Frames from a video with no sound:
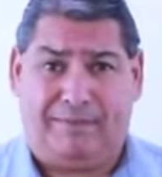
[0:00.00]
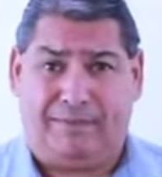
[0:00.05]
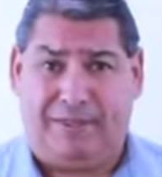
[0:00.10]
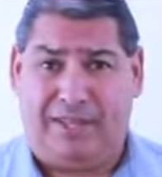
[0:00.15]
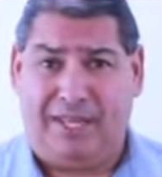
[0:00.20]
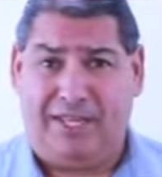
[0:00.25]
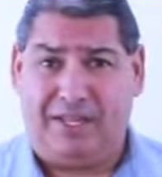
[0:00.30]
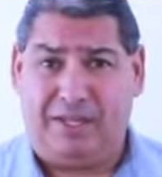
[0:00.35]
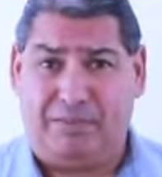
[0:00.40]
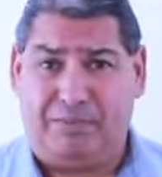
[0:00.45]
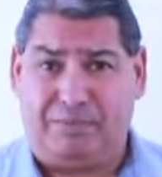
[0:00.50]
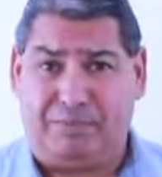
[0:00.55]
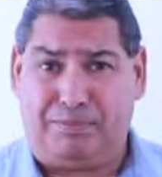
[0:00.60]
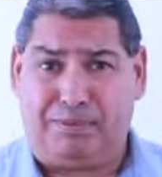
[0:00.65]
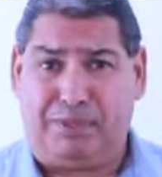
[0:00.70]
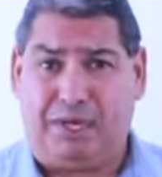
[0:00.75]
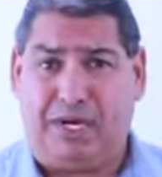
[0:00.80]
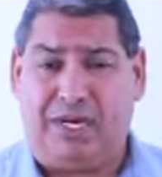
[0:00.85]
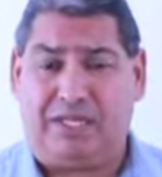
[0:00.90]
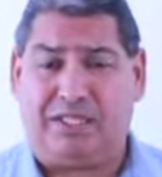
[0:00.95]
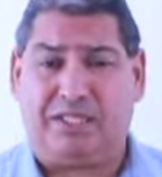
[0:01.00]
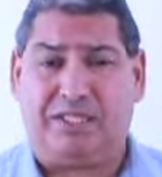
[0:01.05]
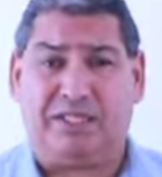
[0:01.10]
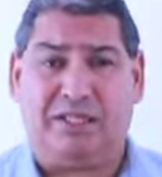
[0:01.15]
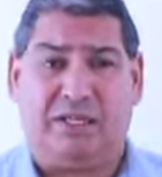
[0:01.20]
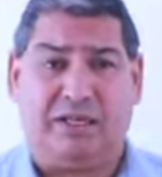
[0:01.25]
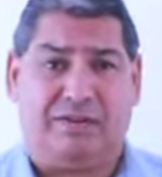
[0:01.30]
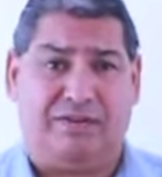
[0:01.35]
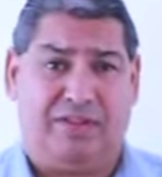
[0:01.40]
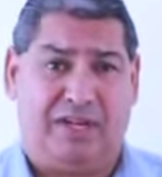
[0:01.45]
then the
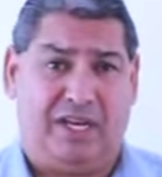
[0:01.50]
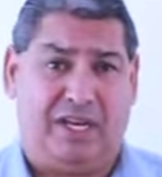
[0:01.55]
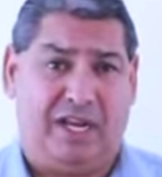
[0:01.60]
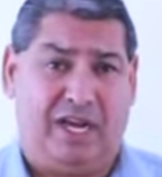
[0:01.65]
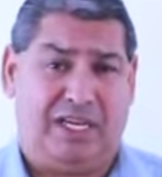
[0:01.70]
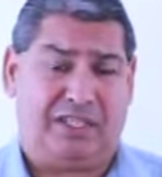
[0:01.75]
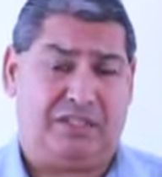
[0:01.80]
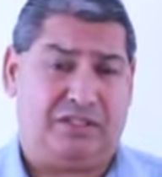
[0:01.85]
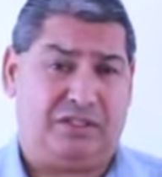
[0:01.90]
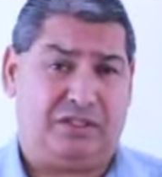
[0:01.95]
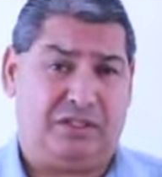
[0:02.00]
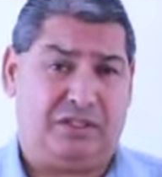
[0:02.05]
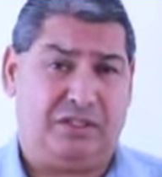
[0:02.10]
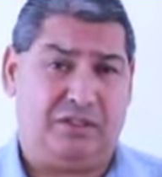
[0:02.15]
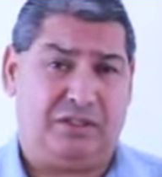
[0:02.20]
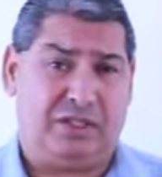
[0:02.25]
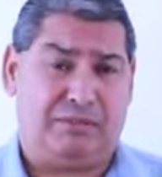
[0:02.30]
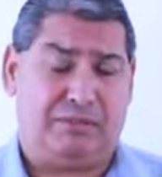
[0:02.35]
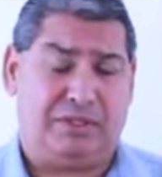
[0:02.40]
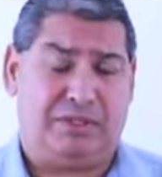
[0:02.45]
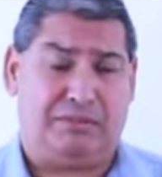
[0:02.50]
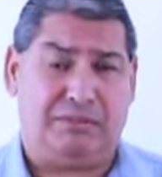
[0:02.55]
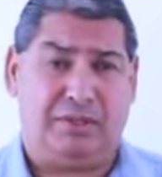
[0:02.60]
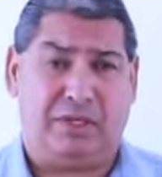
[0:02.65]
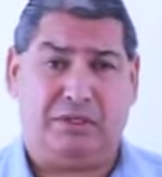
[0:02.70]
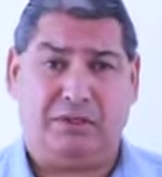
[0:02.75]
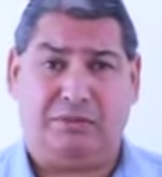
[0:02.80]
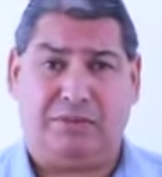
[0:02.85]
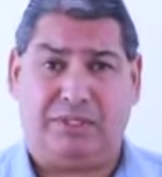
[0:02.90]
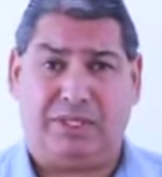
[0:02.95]
price of the license to use
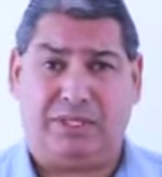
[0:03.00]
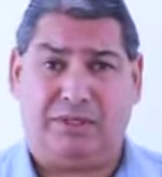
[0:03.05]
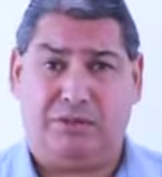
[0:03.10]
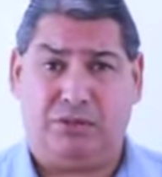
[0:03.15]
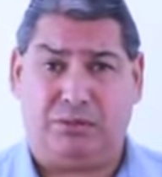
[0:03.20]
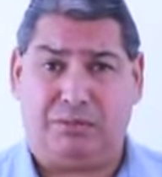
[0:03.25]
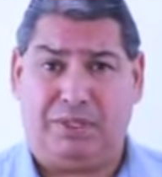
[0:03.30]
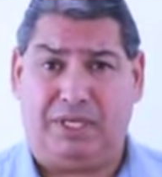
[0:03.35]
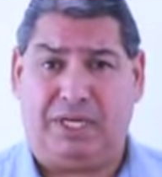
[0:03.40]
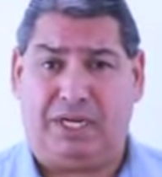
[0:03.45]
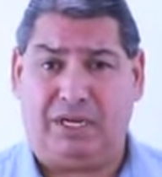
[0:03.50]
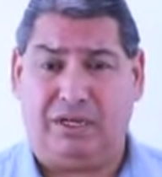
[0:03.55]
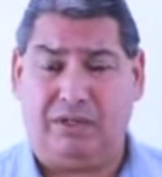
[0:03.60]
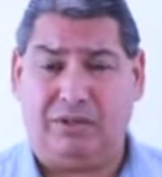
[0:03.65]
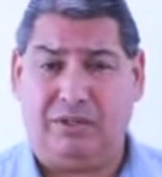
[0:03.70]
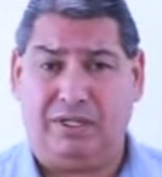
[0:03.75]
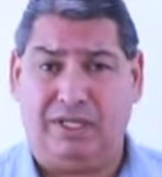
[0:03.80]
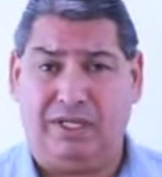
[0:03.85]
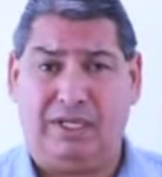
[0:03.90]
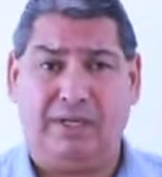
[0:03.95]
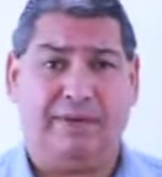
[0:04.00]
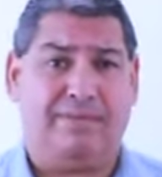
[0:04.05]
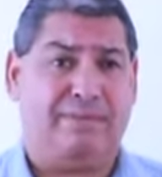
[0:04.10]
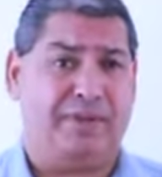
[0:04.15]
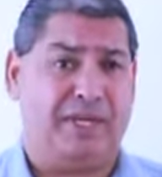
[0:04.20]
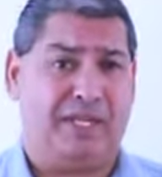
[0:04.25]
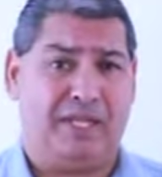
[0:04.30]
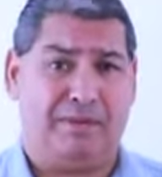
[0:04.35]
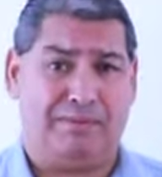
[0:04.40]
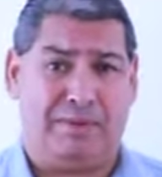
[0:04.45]
those materials will be included
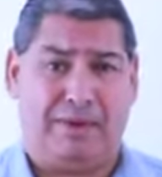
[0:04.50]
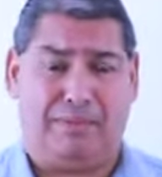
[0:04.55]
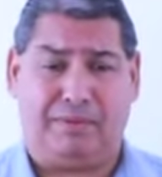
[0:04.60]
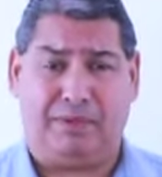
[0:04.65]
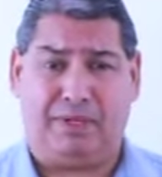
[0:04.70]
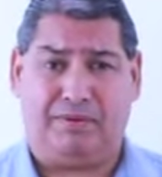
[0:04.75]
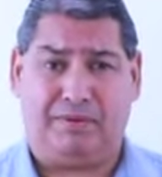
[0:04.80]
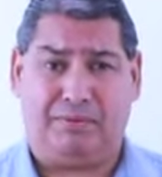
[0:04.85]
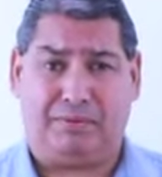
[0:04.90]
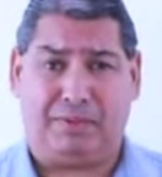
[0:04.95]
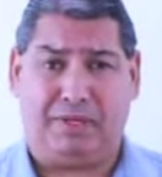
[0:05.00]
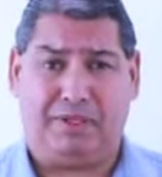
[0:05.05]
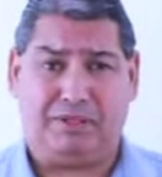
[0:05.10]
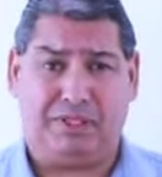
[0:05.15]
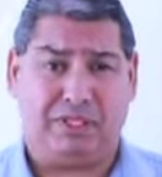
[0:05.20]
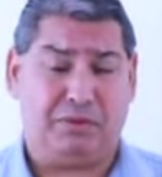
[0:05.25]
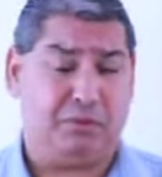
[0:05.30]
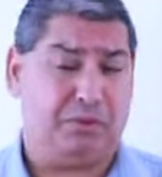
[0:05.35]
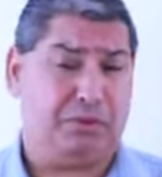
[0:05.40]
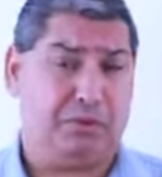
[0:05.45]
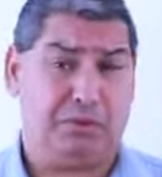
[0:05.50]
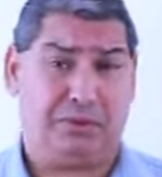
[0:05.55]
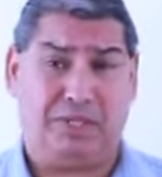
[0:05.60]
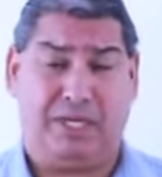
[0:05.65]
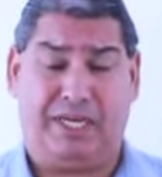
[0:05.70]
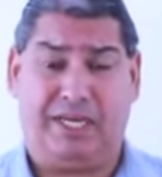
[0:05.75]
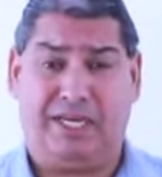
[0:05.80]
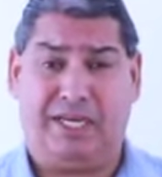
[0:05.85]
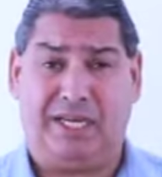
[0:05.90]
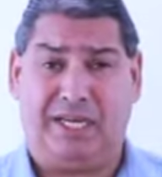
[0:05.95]
in the mapping over process, which will
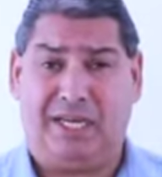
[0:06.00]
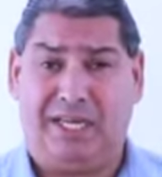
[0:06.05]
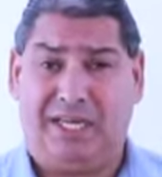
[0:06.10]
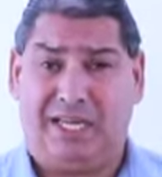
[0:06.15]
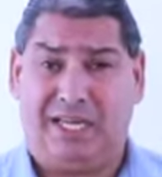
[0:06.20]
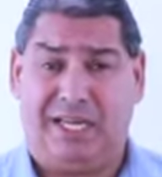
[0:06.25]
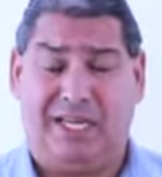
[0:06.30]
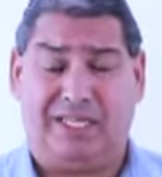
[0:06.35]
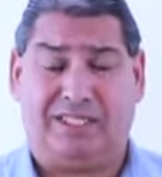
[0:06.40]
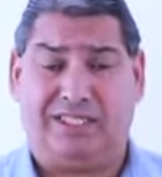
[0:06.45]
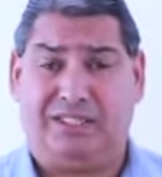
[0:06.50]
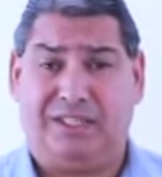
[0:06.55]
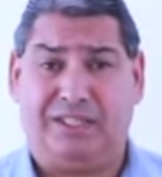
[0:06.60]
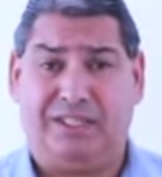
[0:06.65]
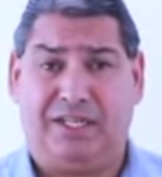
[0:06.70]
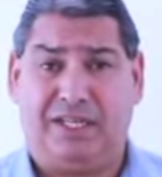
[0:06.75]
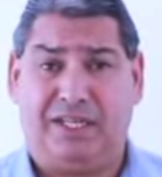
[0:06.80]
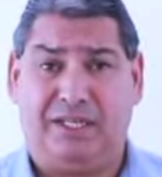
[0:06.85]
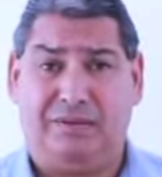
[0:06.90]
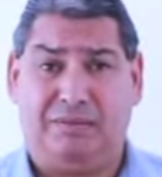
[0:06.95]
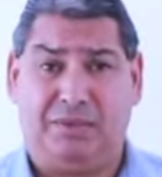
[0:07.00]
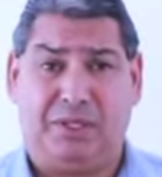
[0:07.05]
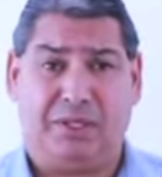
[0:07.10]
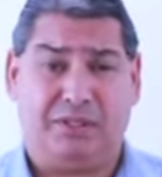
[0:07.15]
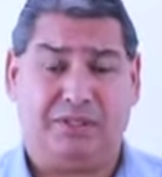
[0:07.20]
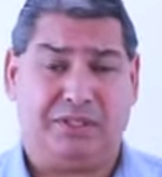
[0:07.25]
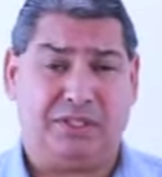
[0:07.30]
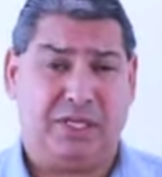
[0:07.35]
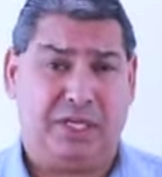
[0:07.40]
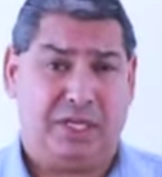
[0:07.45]
take less than a day,
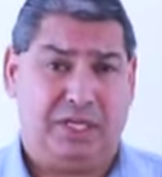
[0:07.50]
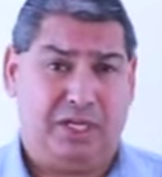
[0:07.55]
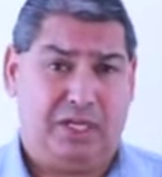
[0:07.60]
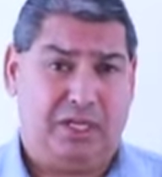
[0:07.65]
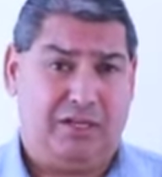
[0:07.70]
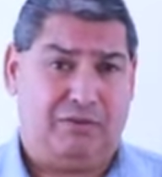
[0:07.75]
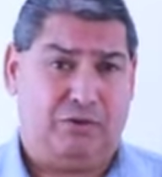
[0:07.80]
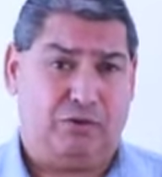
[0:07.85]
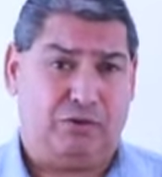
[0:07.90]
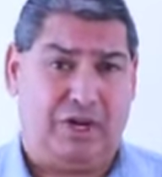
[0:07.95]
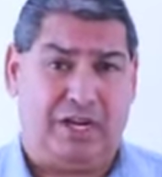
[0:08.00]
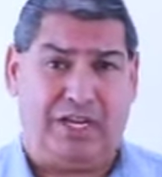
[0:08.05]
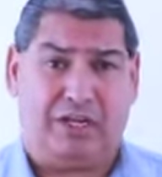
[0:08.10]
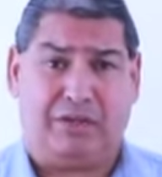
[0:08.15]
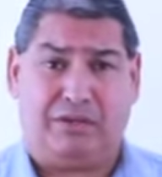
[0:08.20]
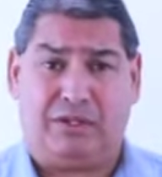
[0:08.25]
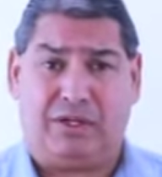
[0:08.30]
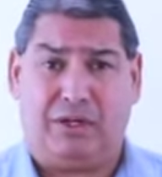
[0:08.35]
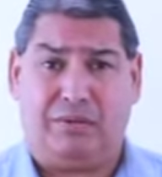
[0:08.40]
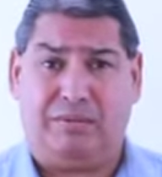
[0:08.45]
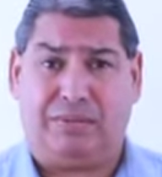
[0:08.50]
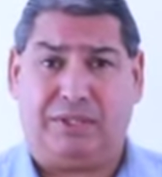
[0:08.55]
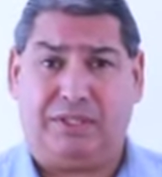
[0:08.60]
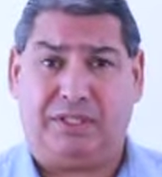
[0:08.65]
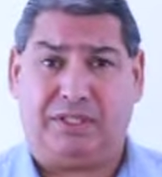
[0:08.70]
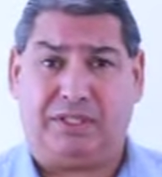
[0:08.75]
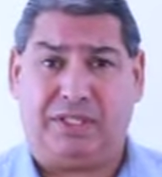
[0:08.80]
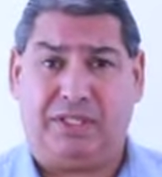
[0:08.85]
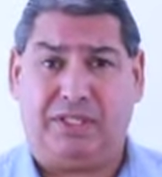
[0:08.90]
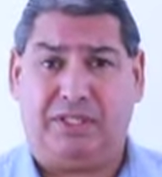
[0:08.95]
because you've already got the
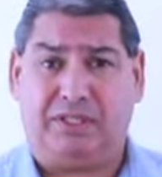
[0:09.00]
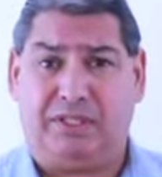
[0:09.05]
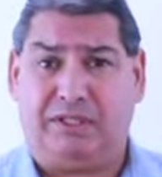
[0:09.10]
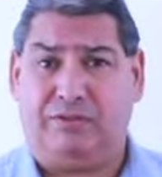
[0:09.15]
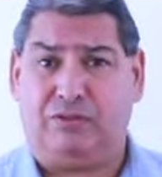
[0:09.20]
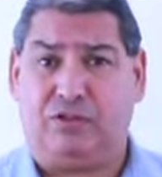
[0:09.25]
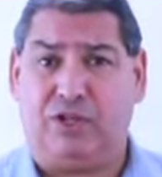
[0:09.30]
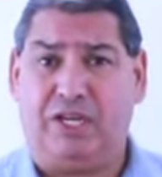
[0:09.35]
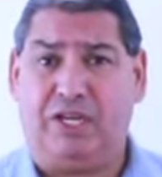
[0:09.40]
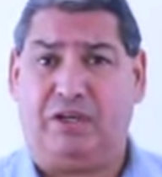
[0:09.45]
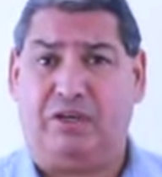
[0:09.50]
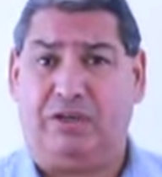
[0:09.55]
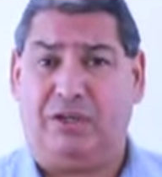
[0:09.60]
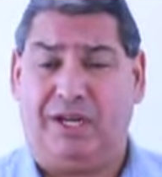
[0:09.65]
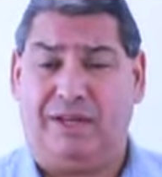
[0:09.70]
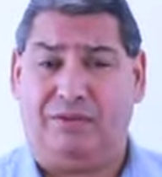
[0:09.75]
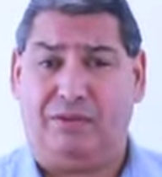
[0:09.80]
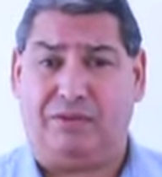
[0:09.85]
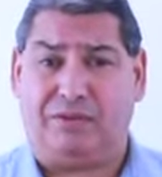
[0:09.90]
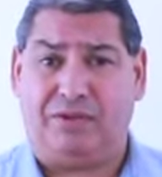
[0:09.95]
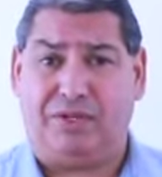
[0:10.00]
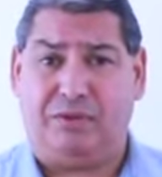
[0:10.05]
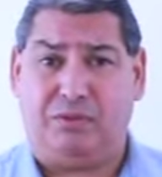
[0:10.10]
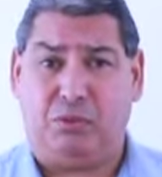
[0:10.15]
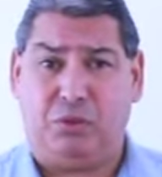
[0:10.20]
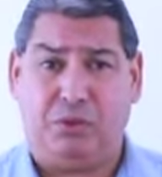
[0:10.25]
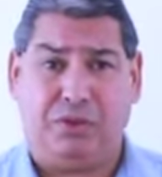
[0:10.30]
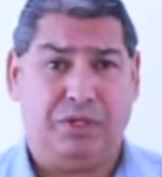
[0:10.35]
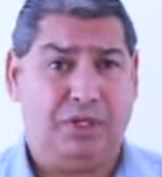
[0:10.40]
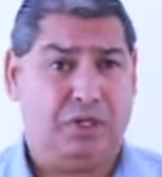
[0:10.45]
competencies, you've already got your Level 3
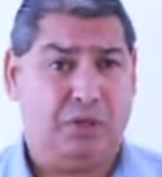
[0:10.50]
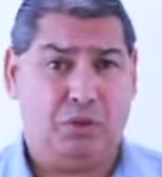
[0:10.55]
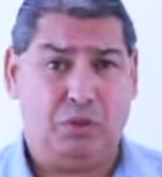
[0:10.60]
award.